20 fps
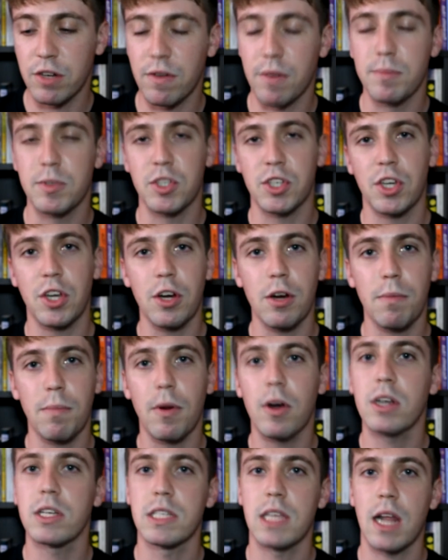of obscure
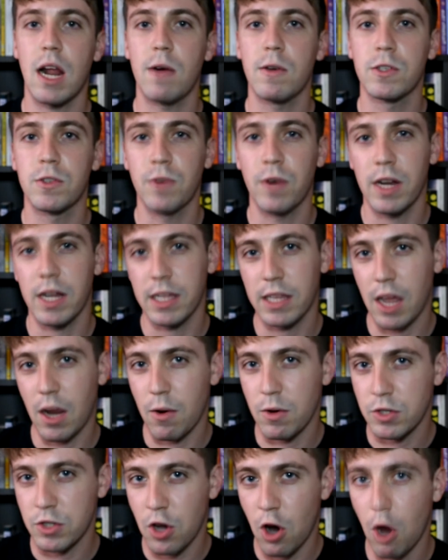books that I was reading that I
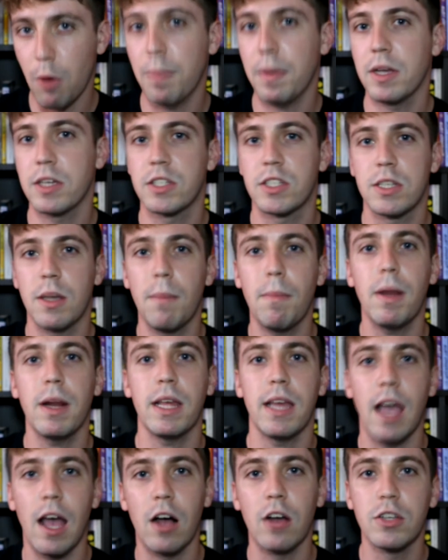was hoping
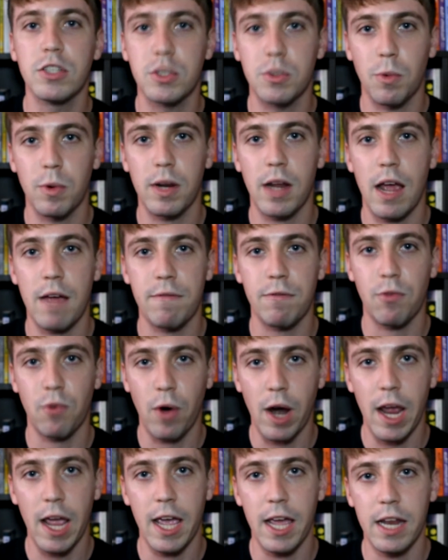somebody else would have
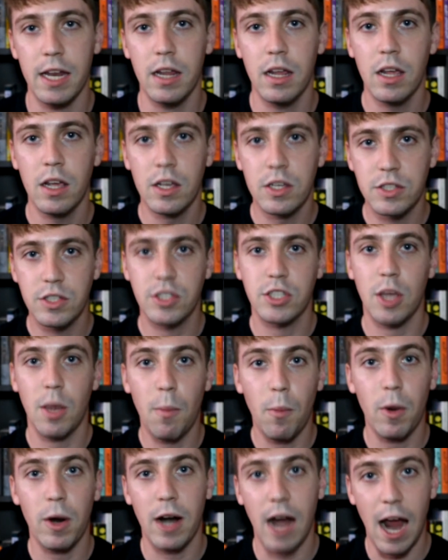read
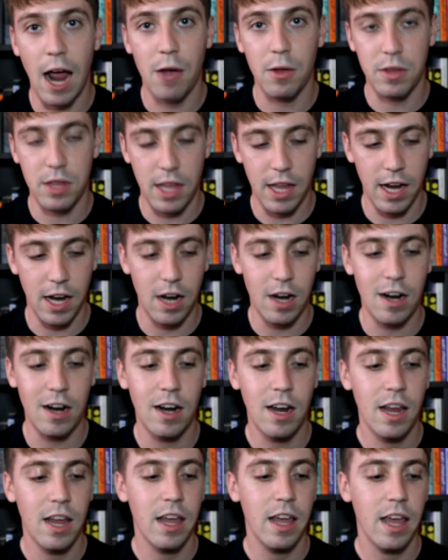somewhere out there.
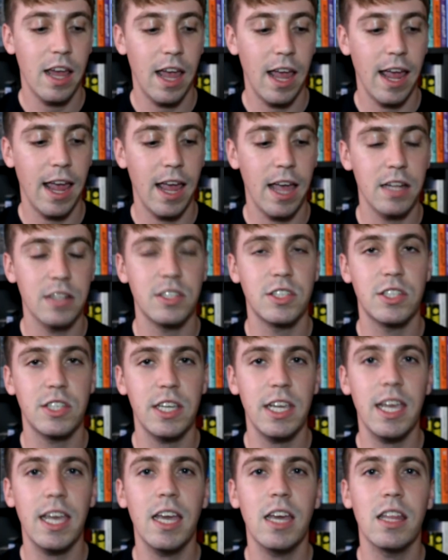And
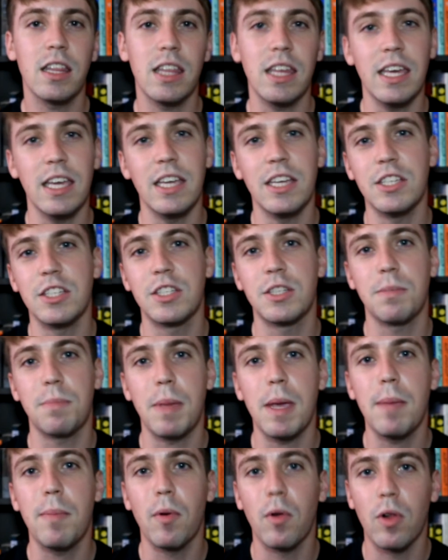seeing these
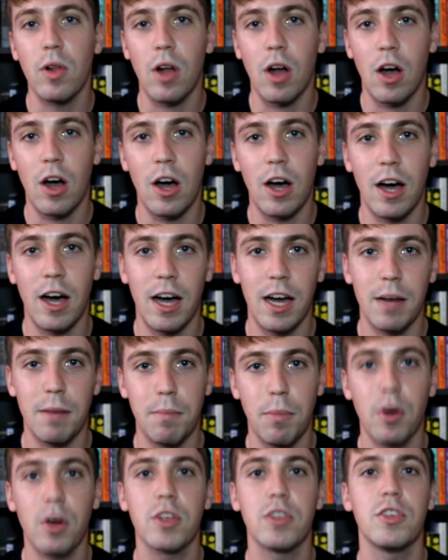people on
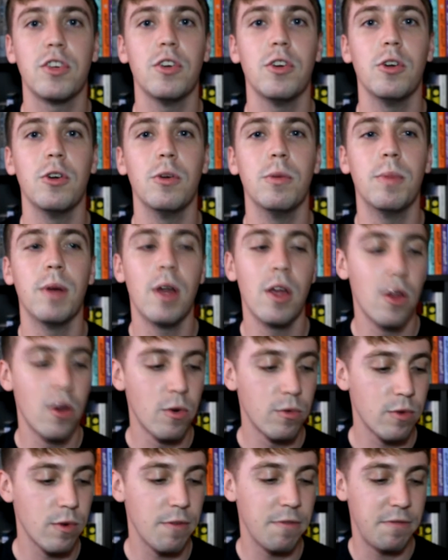BookTube
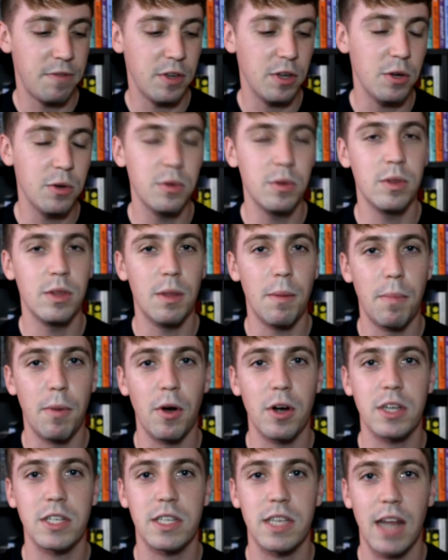review the
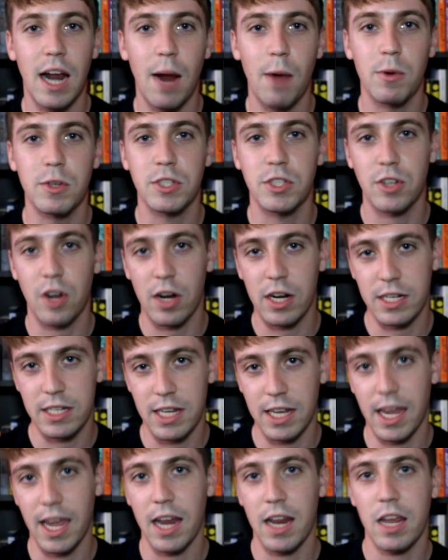books that I was starting
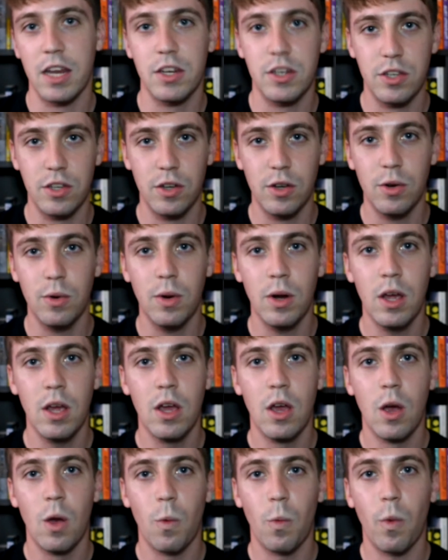to get into
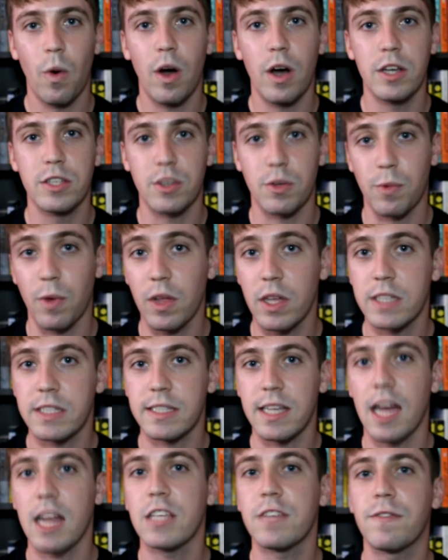was a really
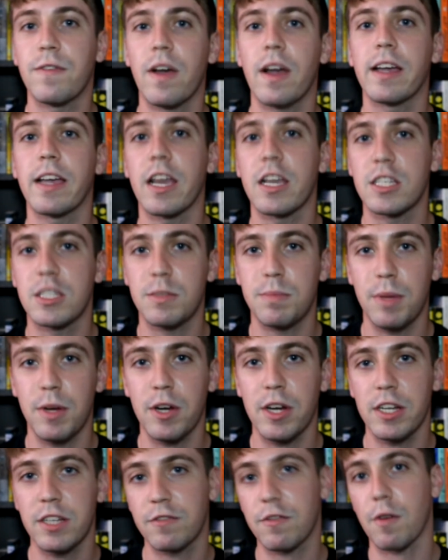satisfying
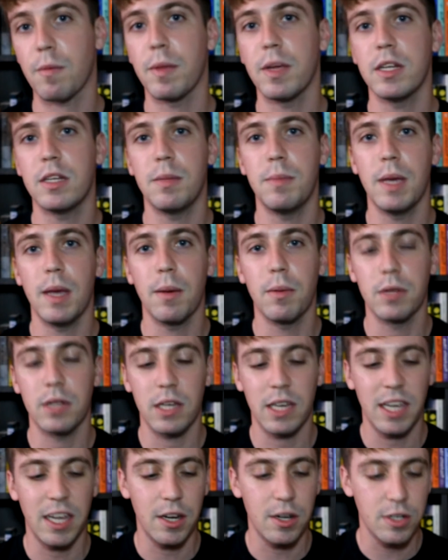experience for me to be able
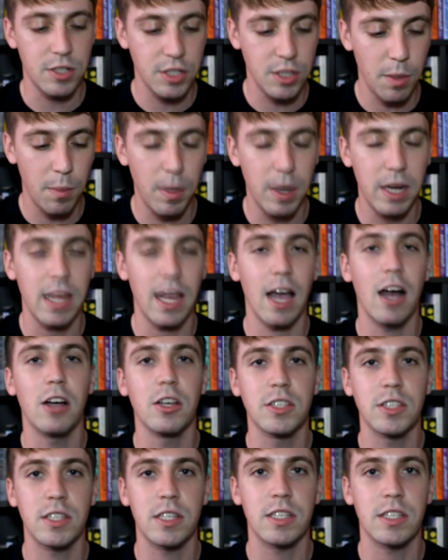to hear somebody
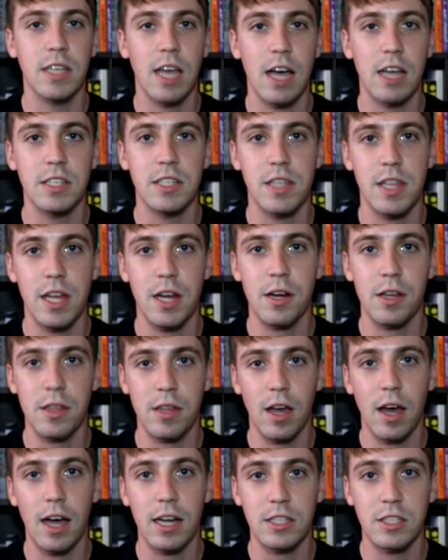else discuss their
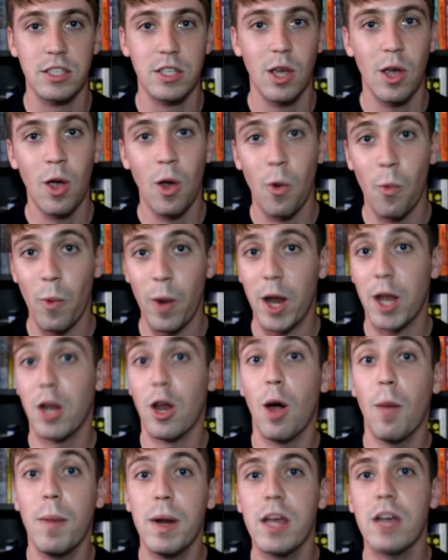thoughts when
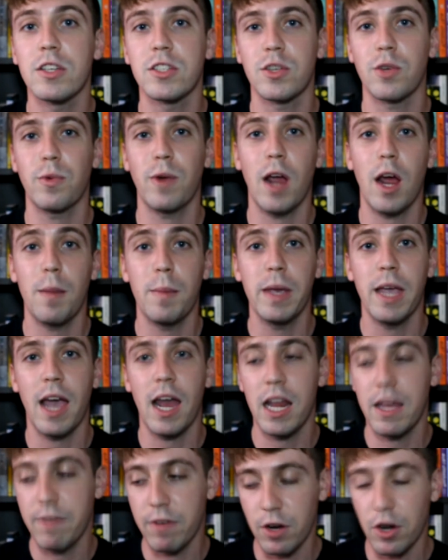nobody else around me
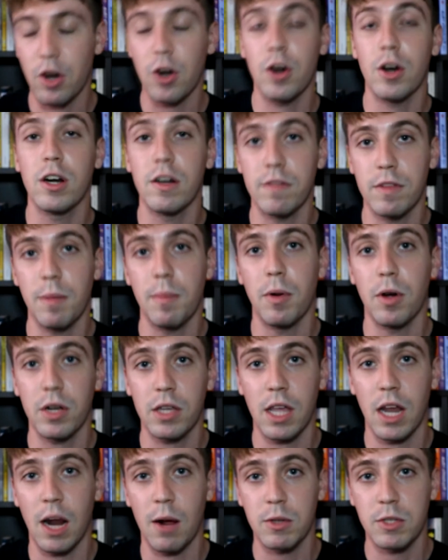had even heard of the book
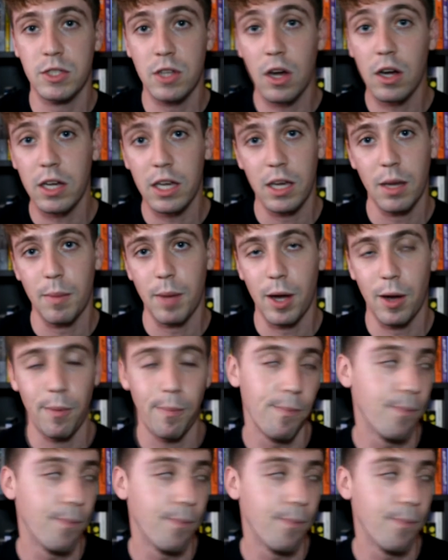that I was talking about.